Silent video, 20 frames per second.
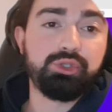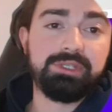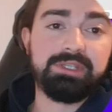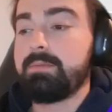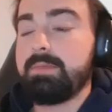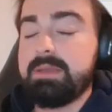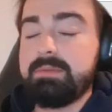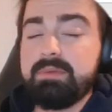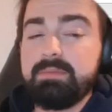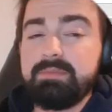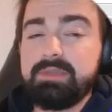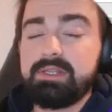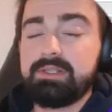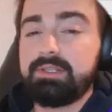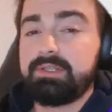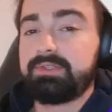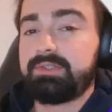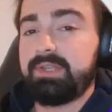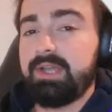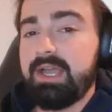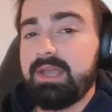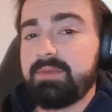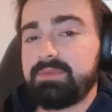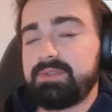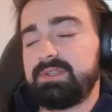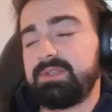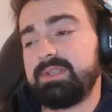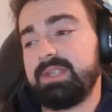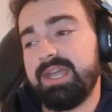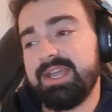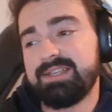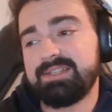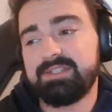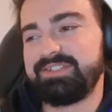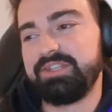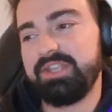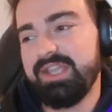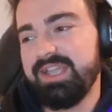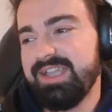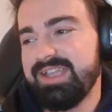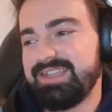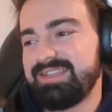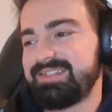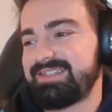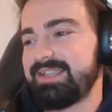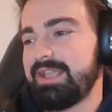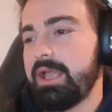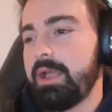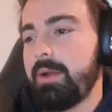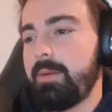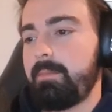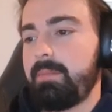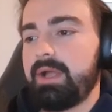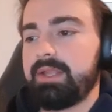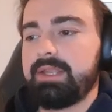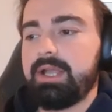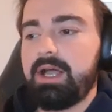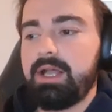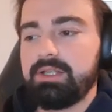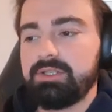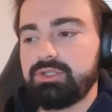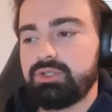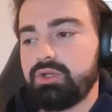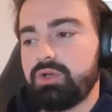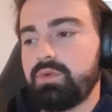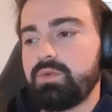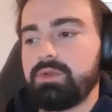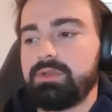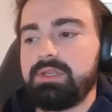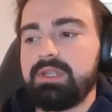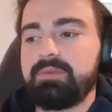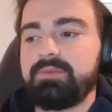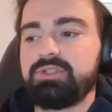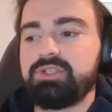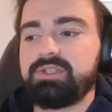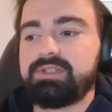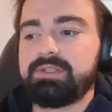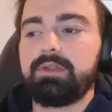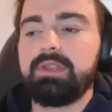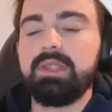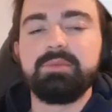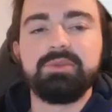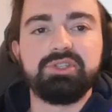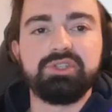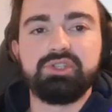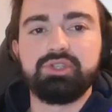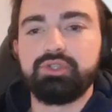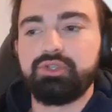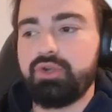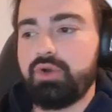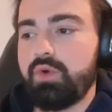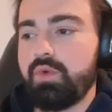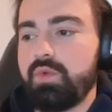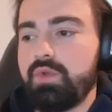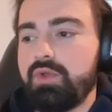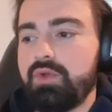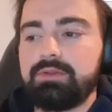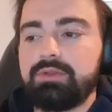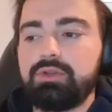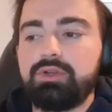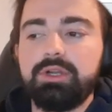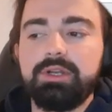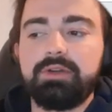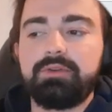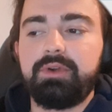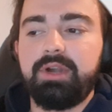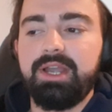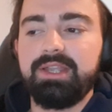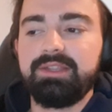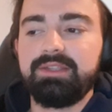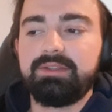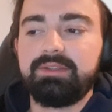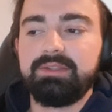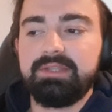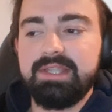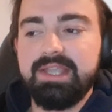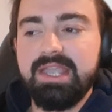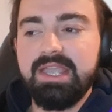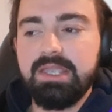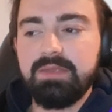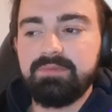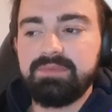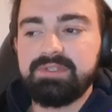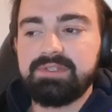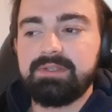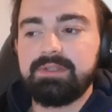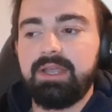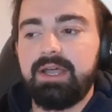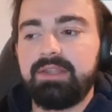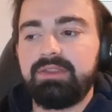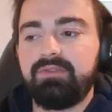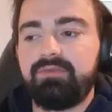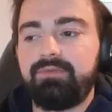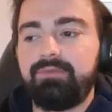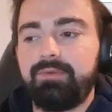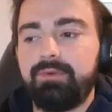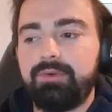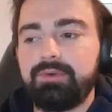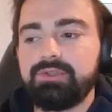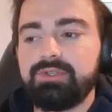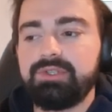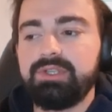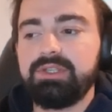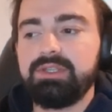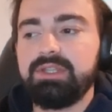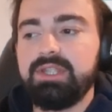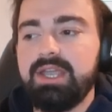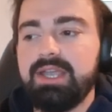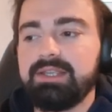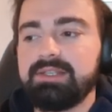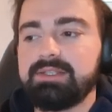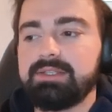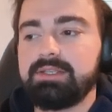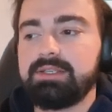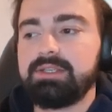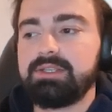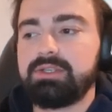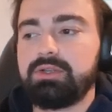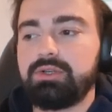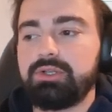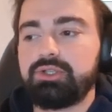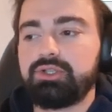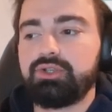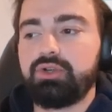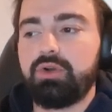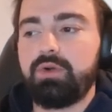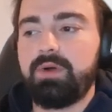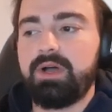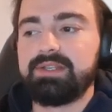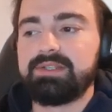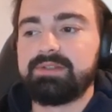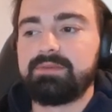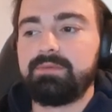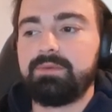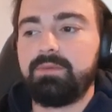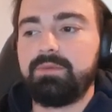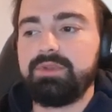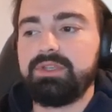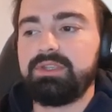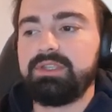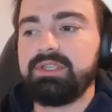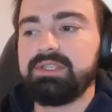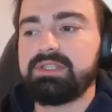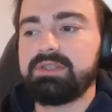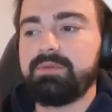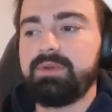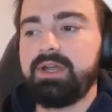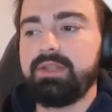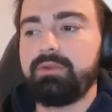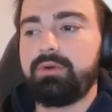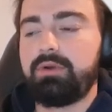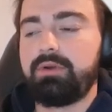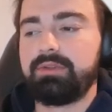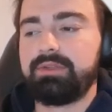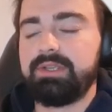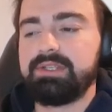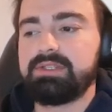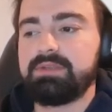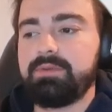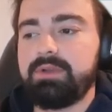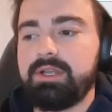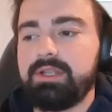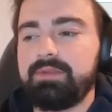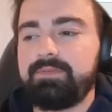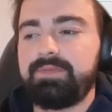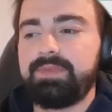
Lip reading: it maybe a million times in next days, but I'll show you. Let me just show you. You're gonna write it names, and the first index is gonna show us with this one or this one,